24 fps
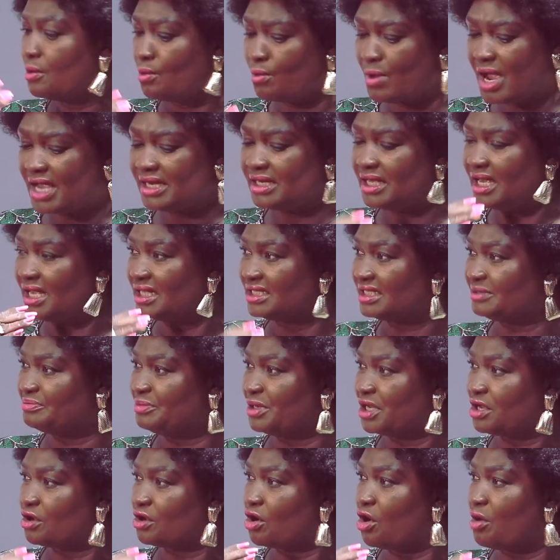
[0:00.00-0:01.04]
when it's
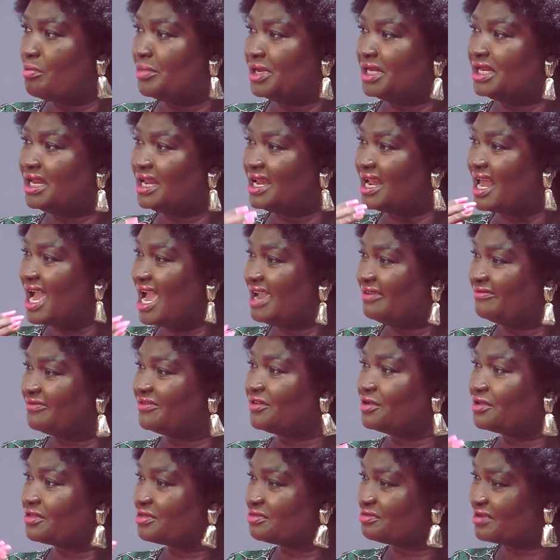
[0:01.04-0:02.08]
becoming
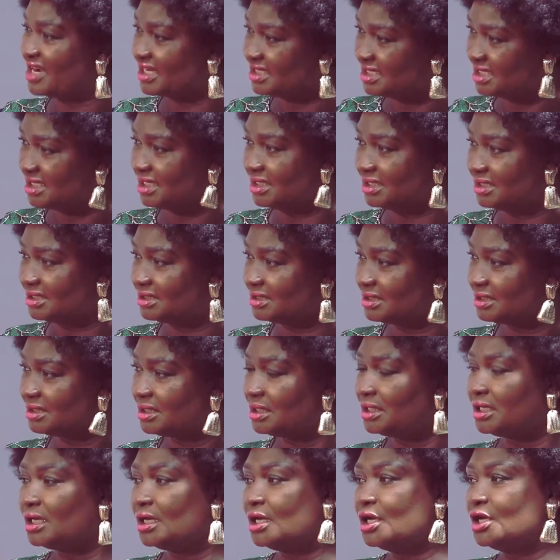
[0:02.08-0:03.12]
life-threatening,
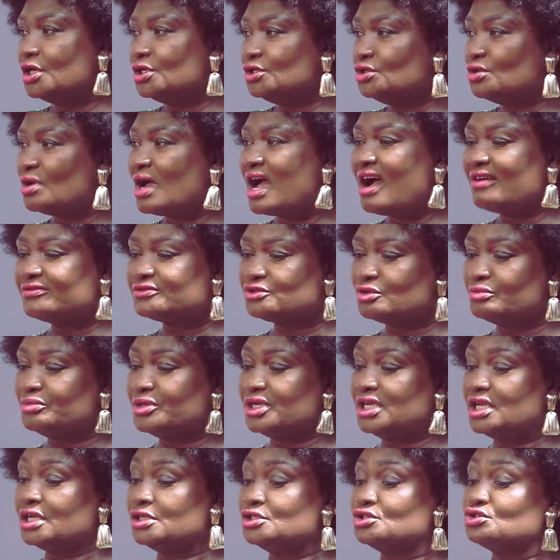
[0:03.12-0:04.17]
you have to
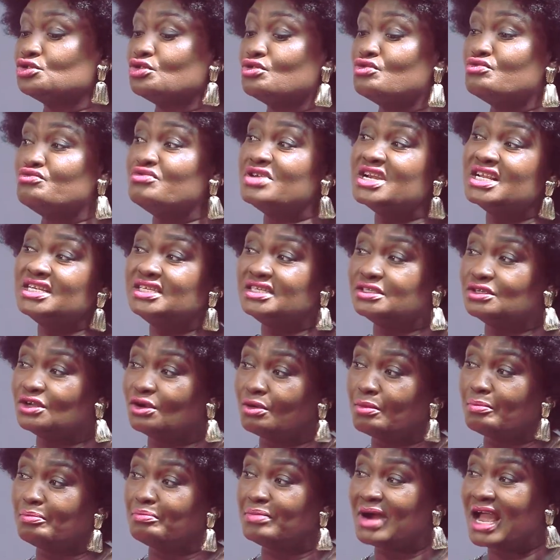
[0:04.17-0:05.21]
begin to read
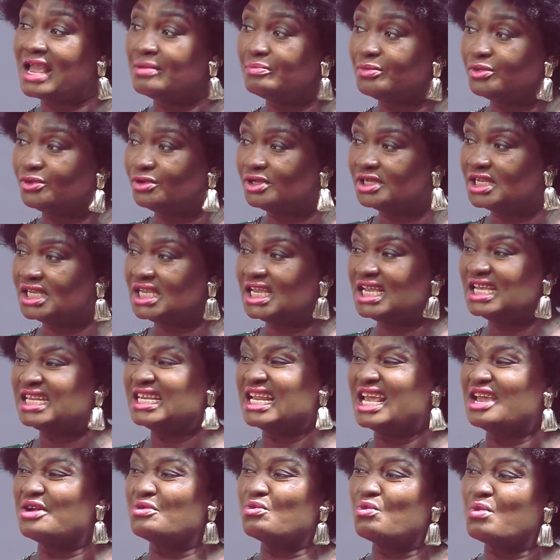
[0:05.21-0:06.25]
your Bible
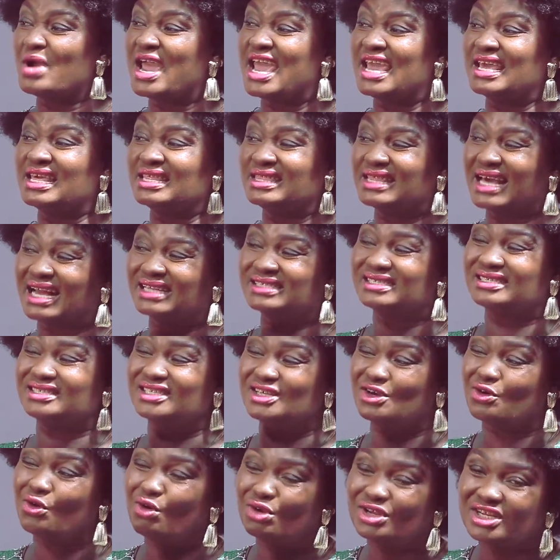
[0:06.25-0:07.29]
in a way that
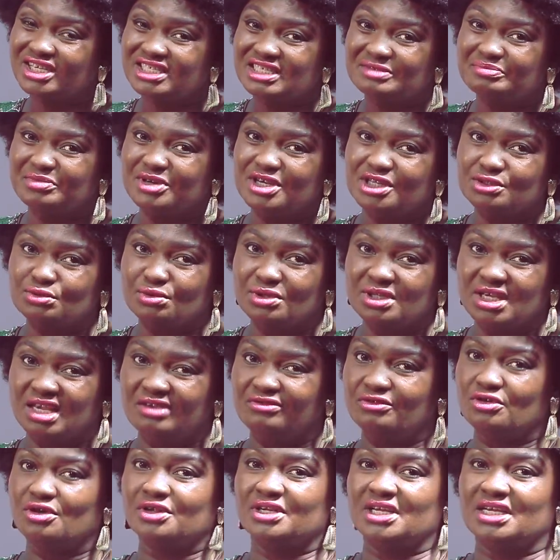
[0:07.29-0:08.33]
the Holy Spirit will
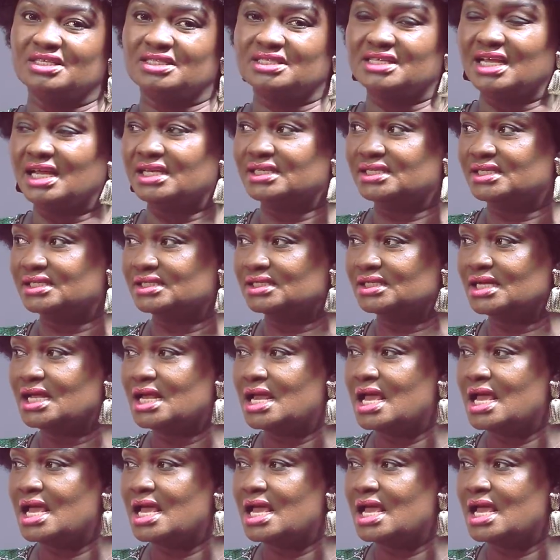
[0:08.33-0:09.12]
give you understanding.